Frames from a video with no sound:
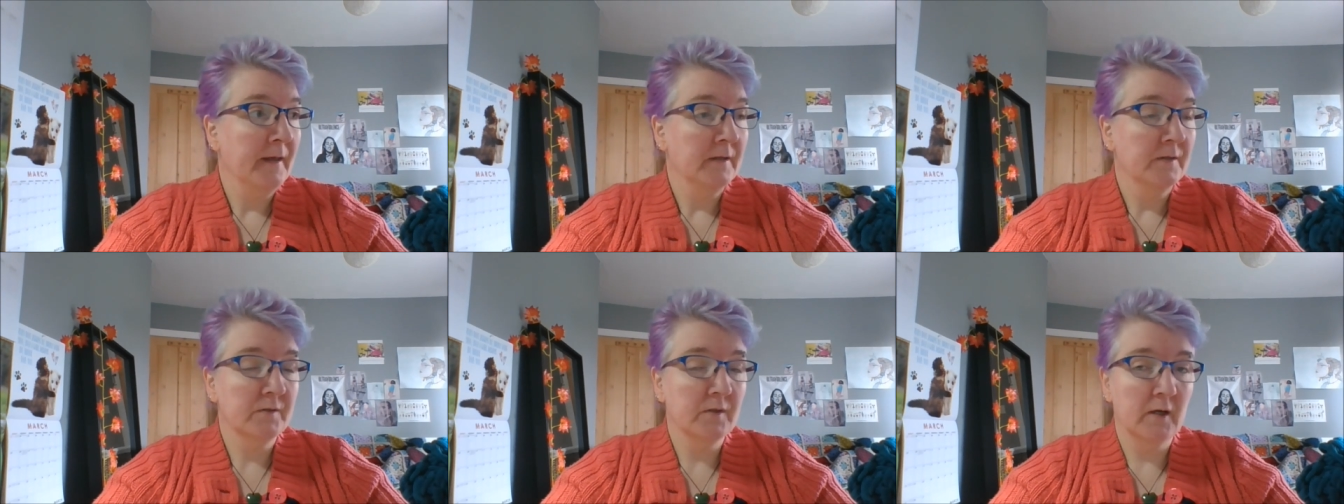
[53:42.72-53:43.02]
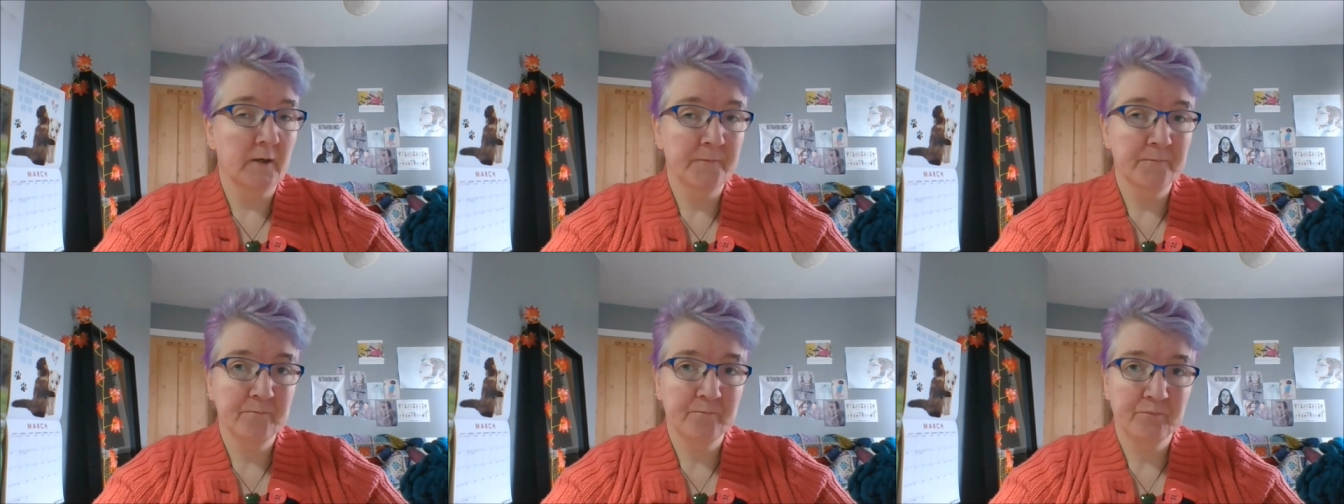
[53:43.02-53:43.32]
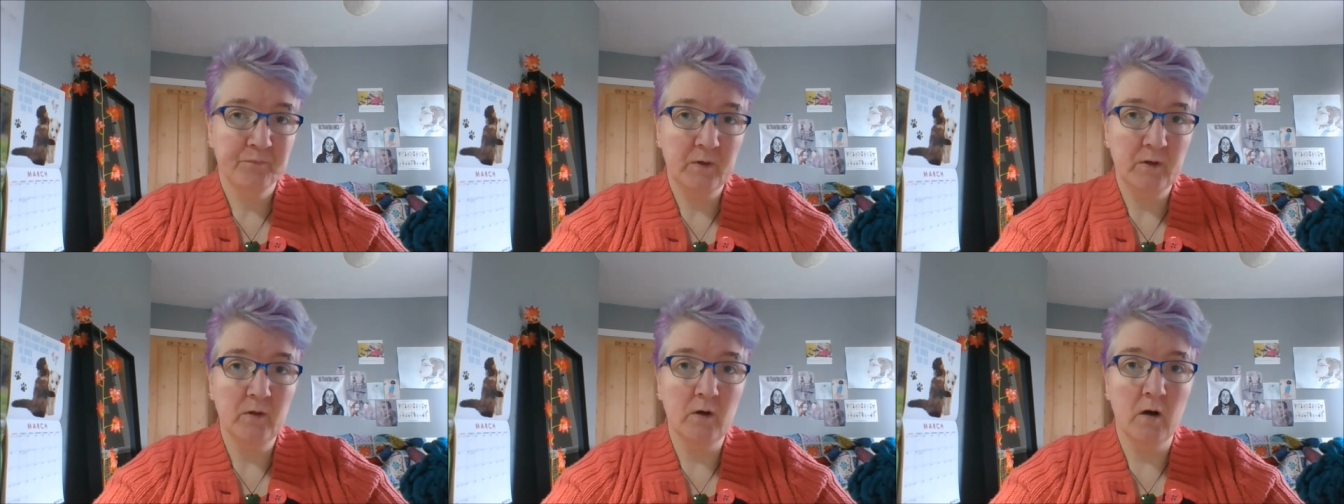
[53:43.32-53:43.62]
So
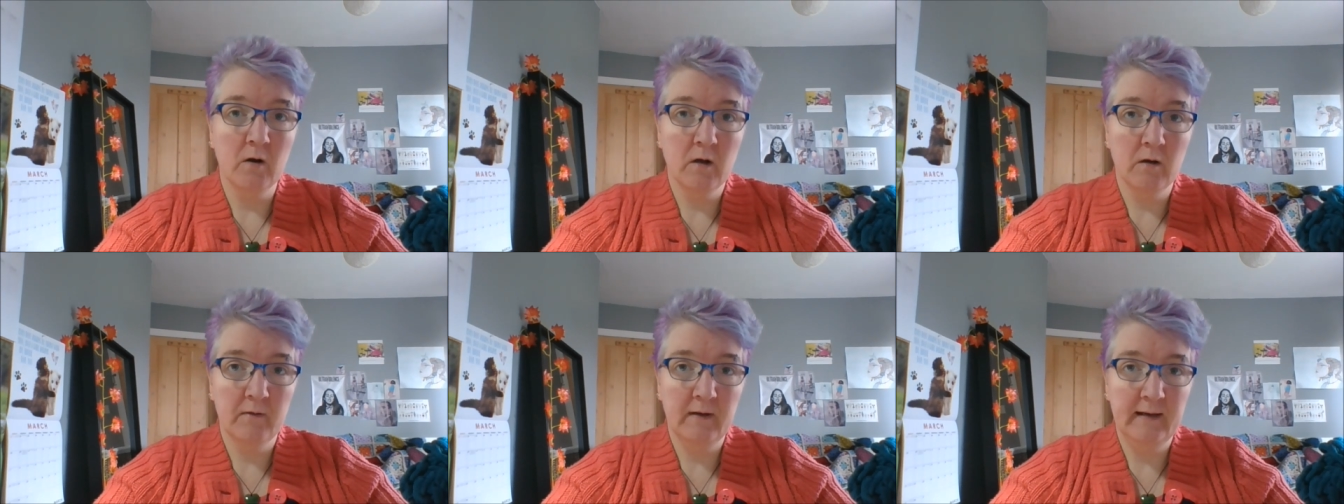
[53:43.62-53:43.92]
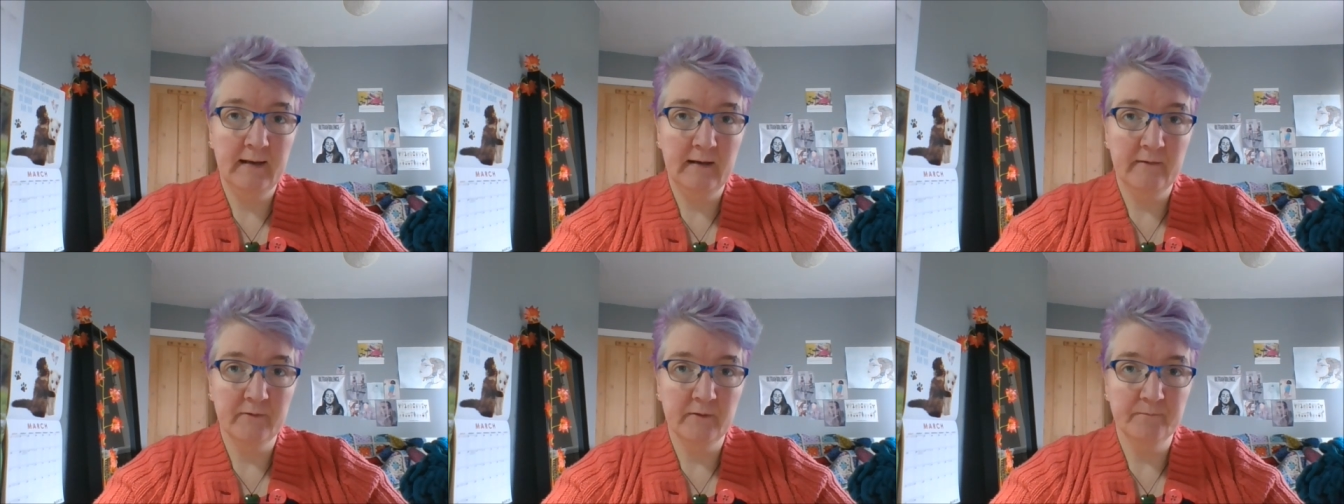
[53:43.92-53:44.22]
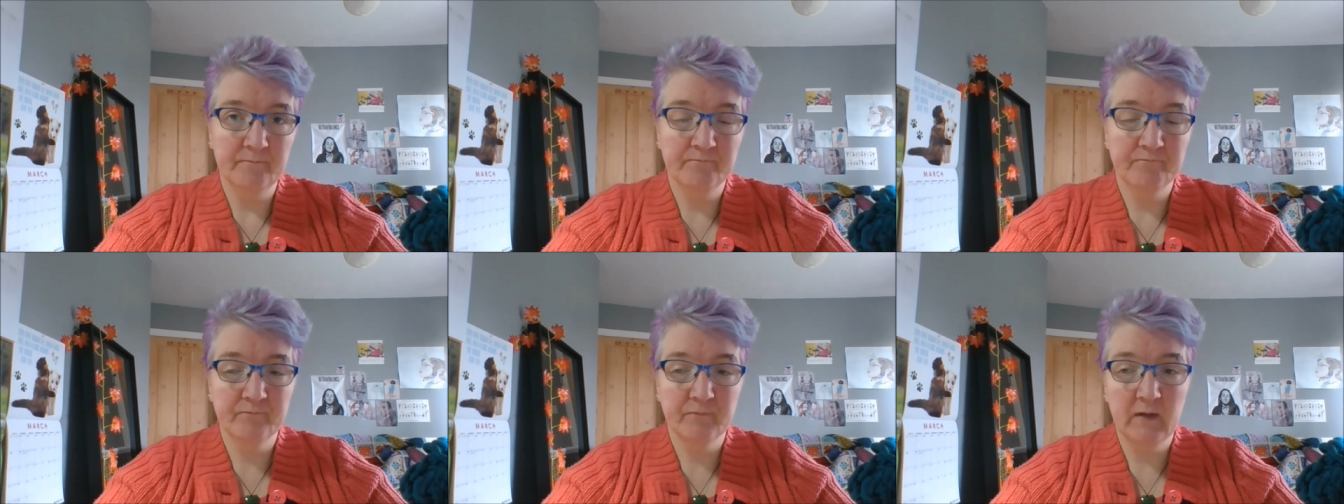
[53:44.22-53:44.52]
I'll go at
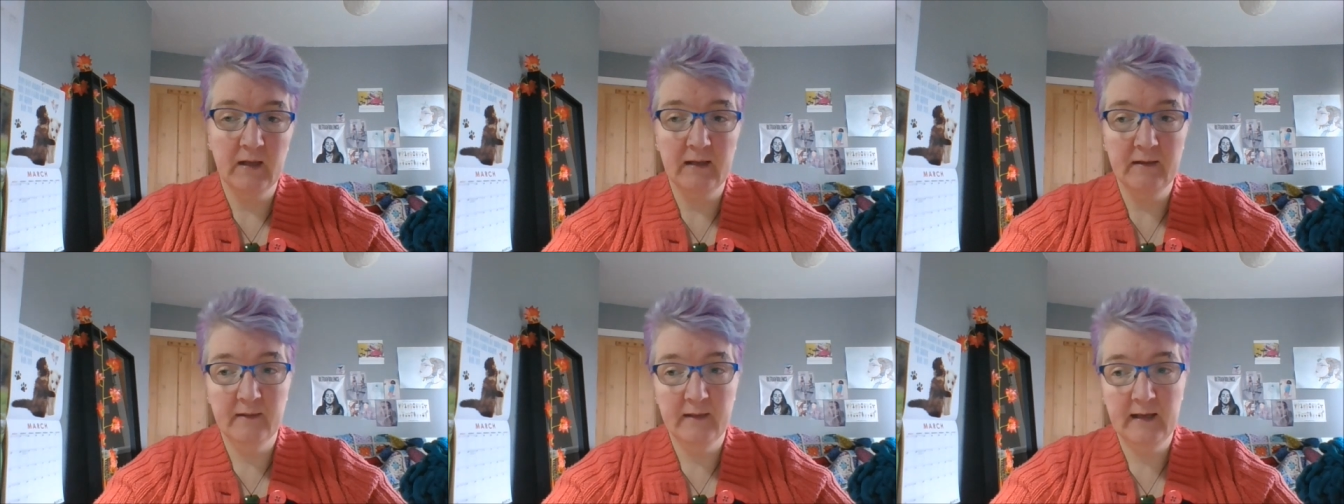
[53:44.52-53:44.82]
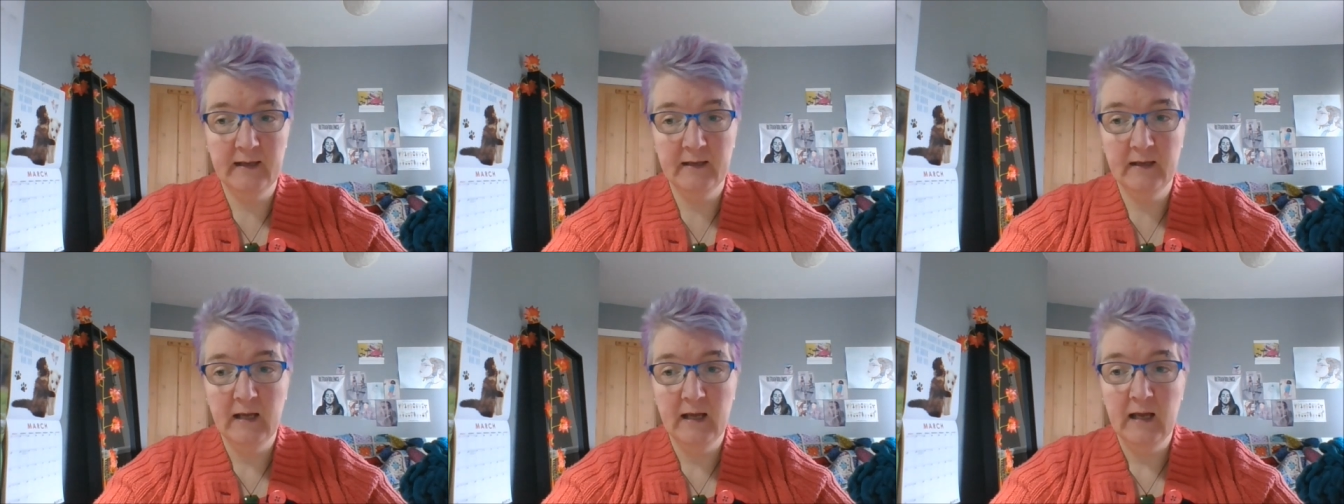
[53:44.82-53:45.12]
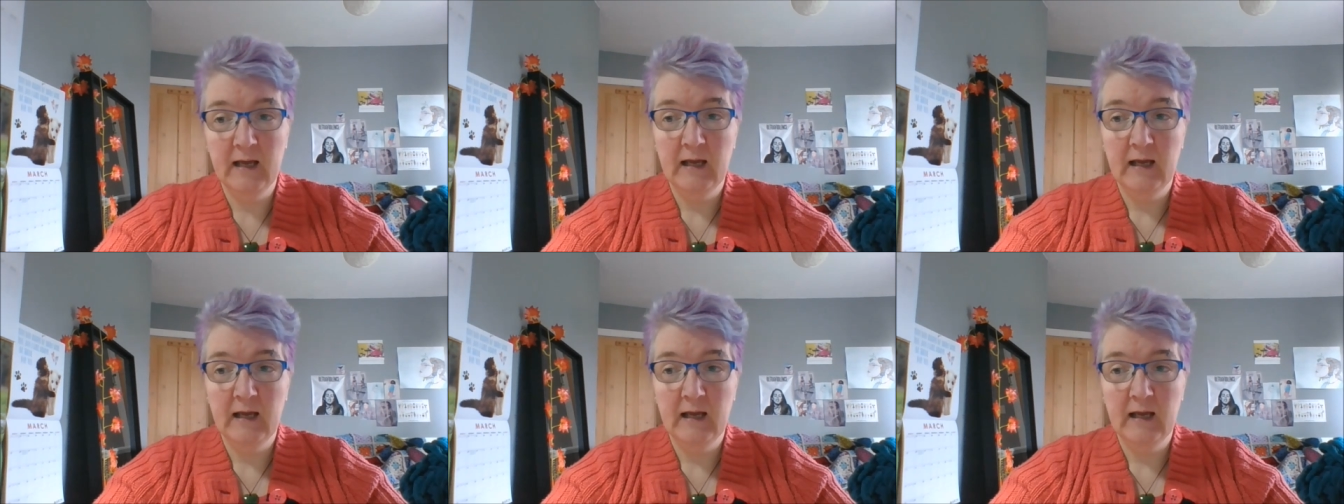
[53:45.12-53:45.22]
11, and then